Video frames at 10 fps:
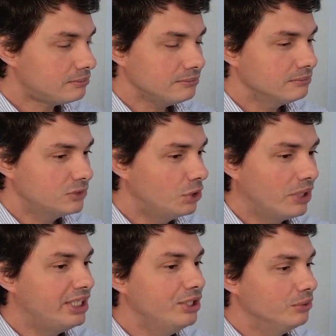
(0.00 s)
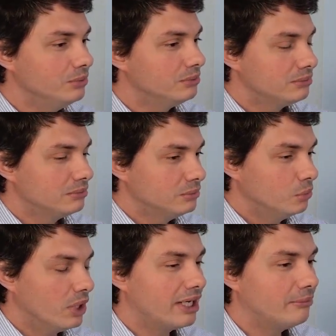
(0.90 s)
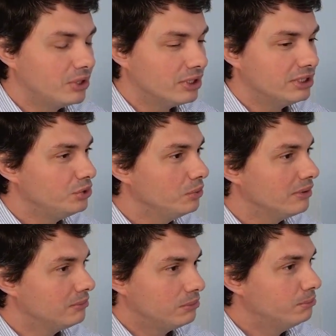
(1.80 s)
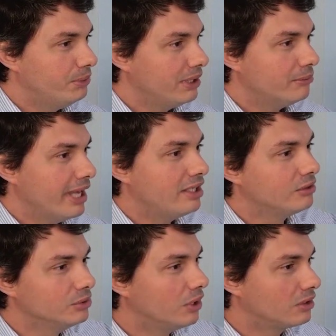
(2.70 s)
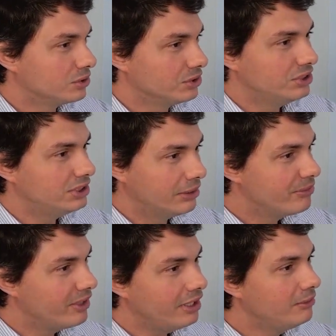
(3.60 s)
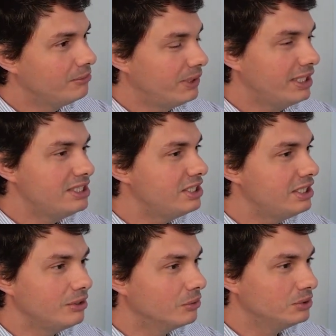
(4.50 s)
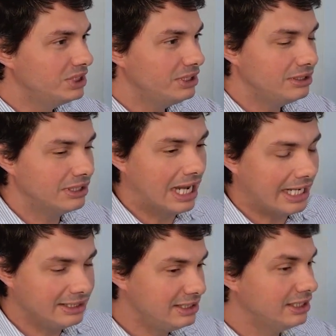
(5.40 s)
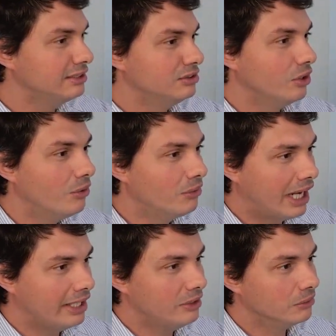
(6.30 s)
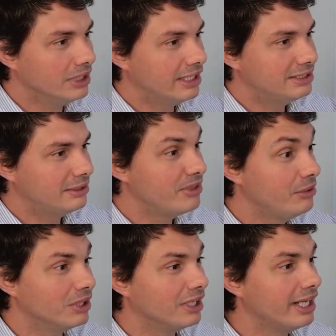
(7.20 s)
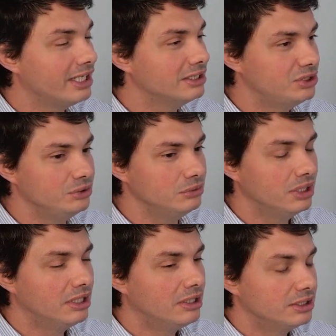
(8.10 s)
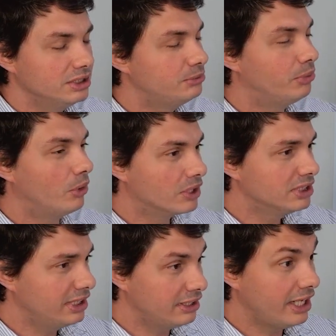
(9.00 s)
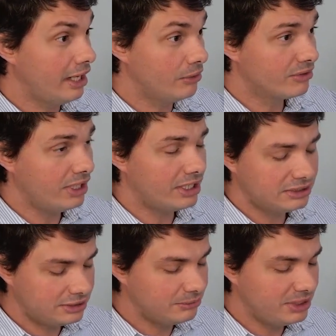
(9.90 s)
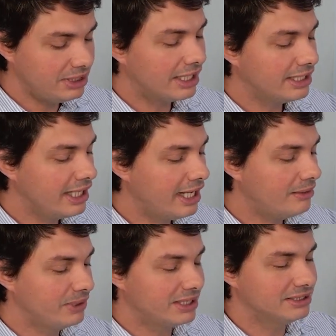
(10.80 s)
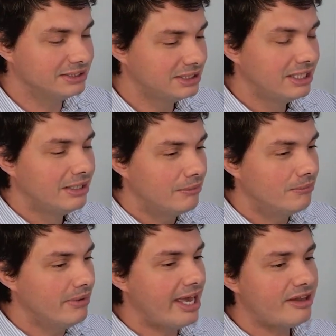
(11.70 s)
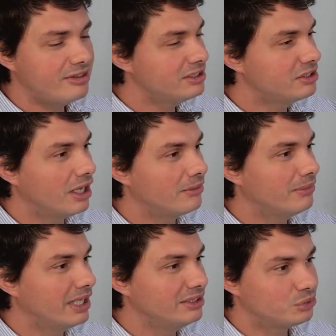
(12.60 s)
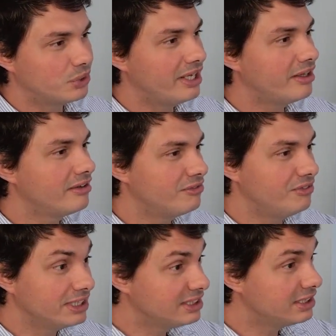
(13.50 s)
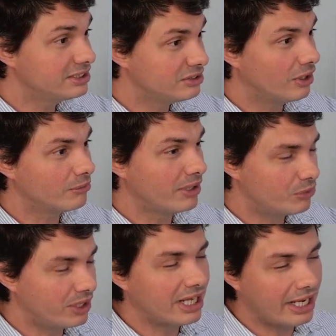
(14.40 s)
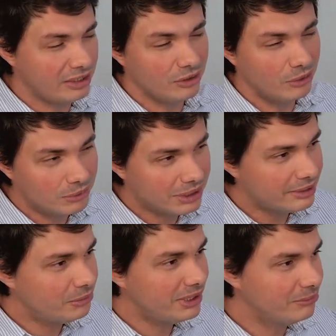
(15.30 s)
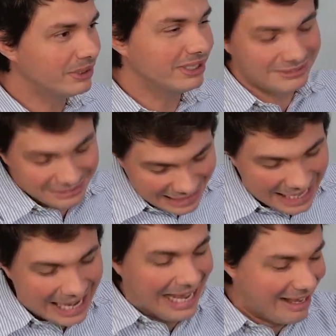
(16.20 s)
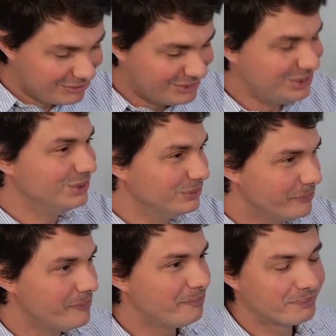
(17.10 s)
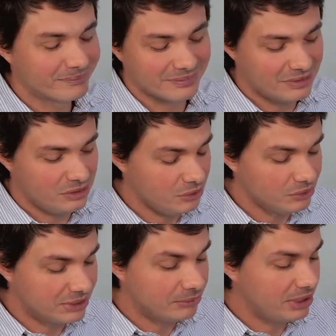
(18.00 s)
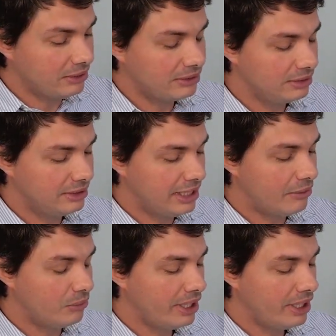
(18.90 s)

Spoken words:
so I knew what I'm going to do, be a medical doctor or something, PT, OT, I didn't know. I know that something related to sport and healthcare, something like that, because math is not my strength. Physics is not my strength. I know a little bit, but I have to do something that way.